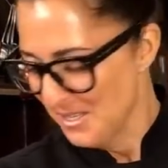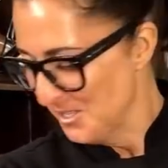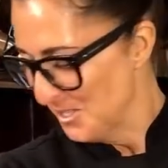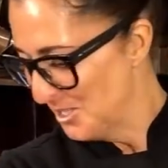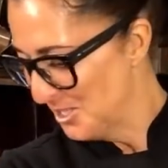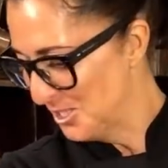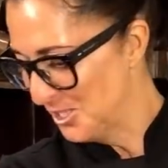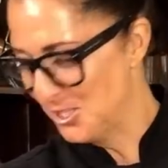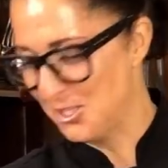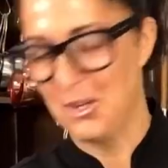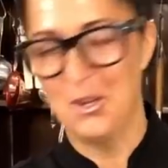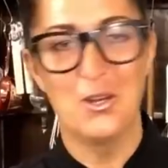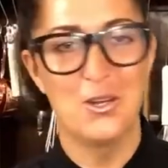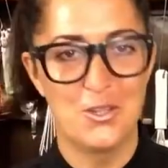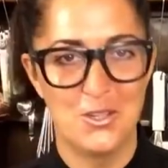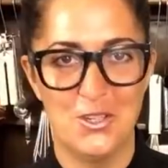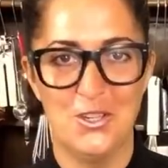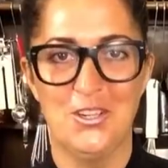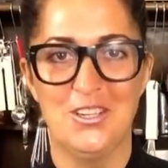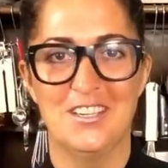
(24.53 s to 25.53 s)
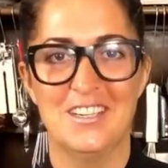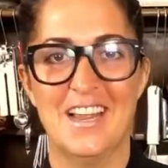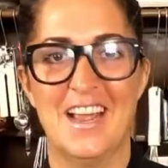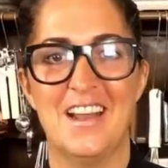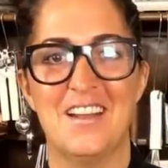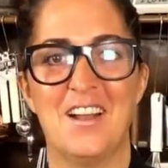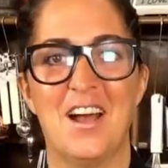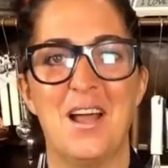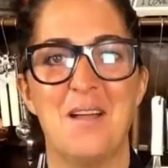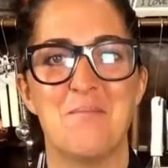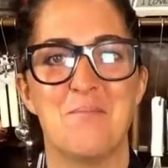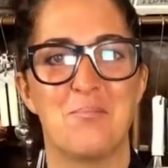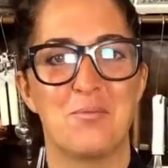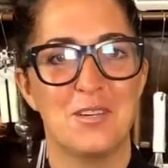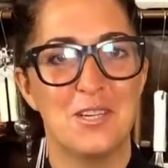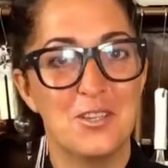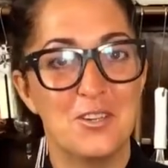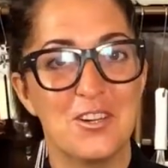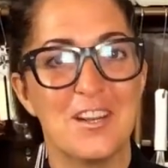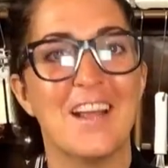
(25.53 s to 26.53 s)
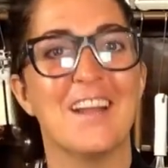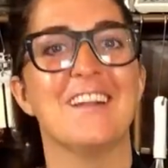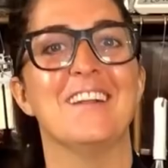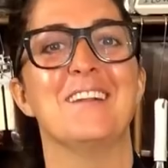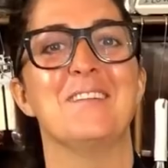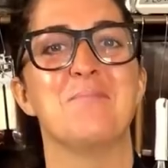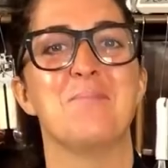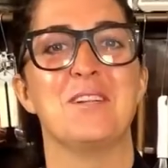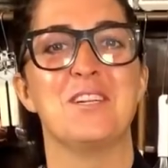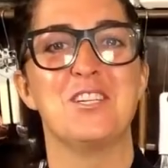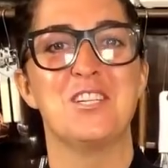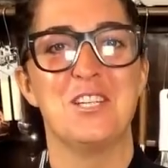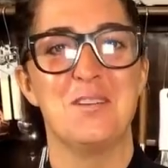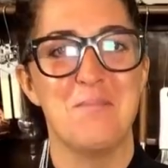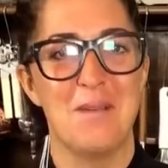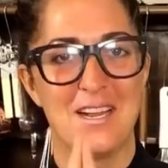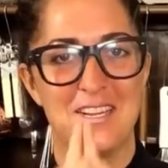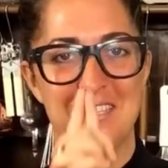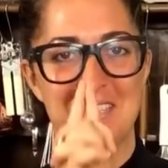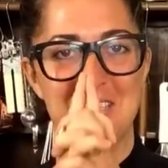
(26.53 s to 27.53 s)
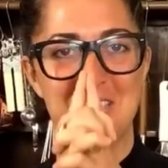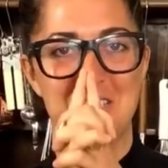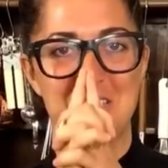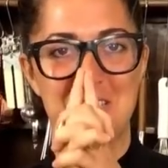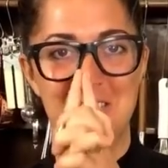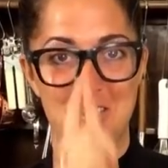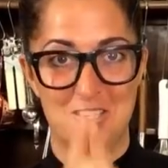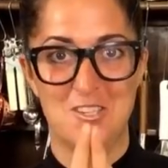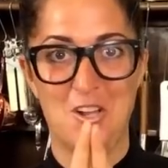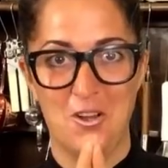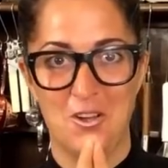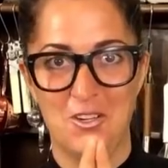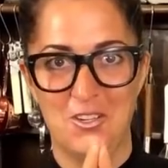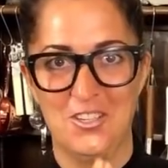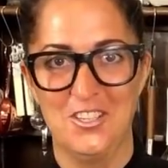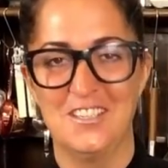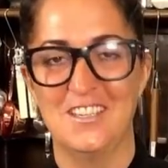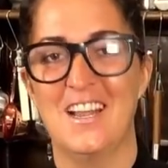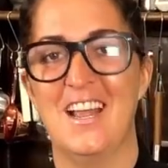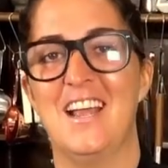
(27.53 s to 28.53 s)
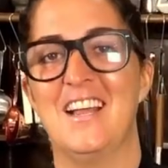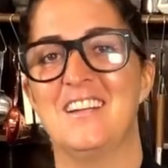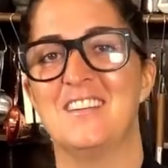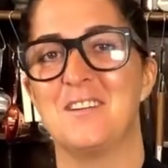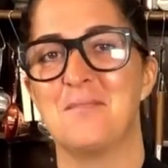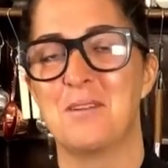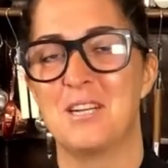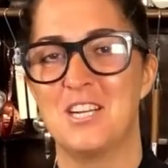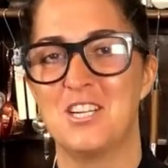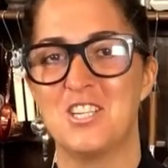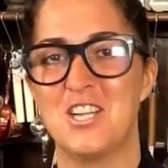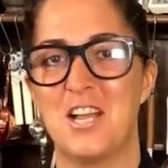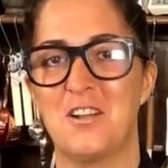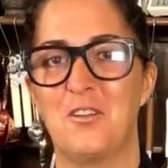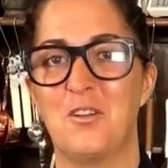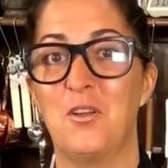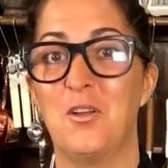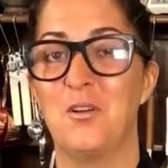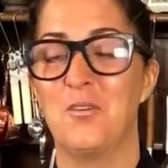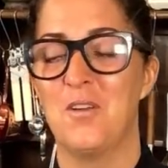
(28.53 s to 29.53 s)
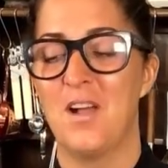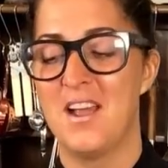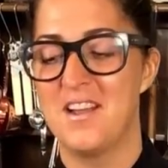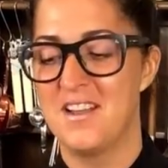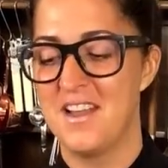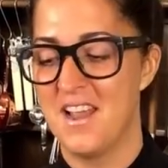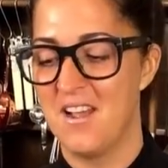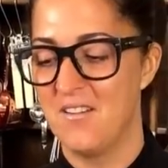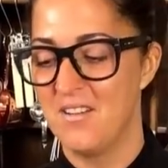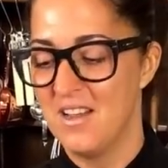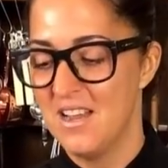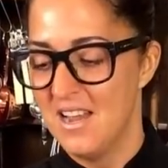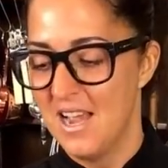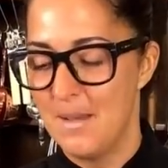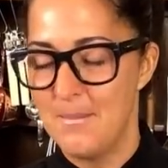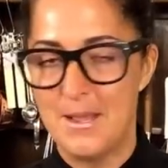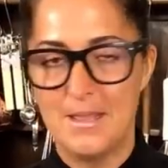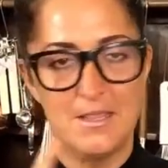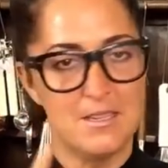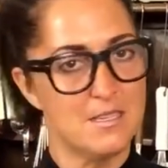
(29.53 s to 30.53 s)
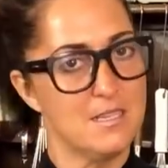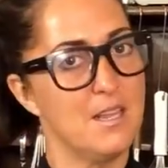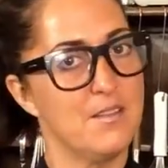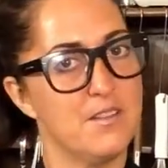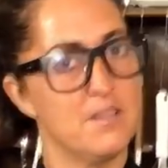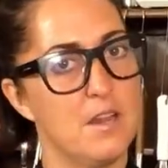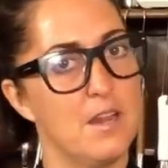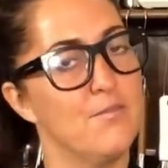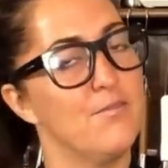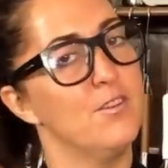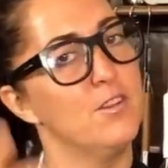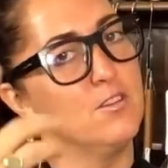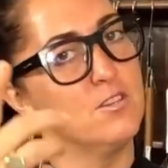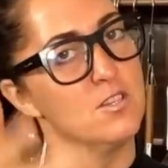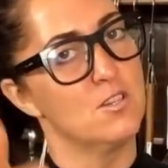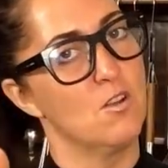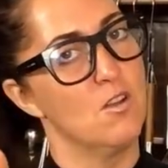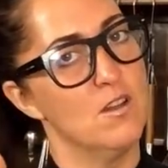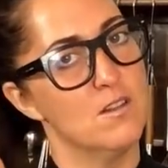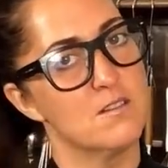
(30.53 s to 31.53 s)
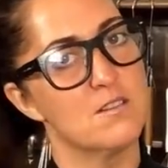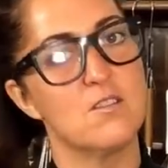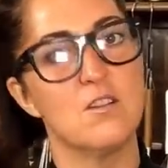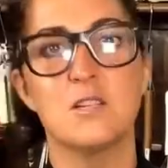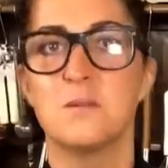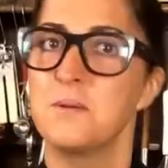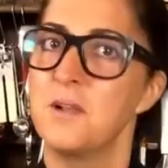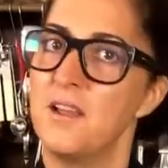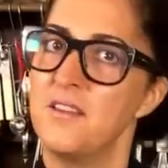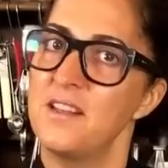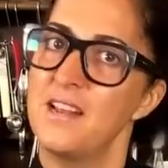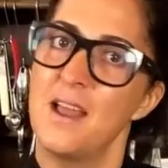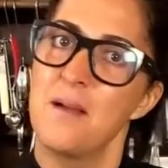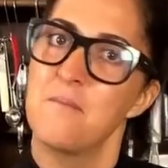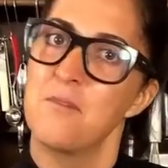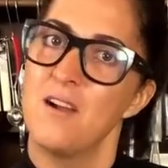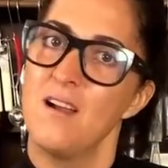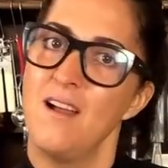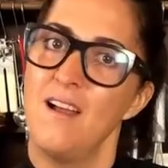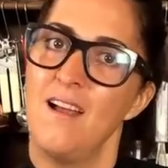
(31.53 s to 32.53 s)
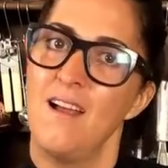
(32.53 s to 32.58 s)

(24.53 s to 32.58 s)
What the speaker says: so good, and I'm pretty good at it, but she makes it so good, and I'm going to channel her right now. I made this the other night for you, Scott. Scott's behind the camera.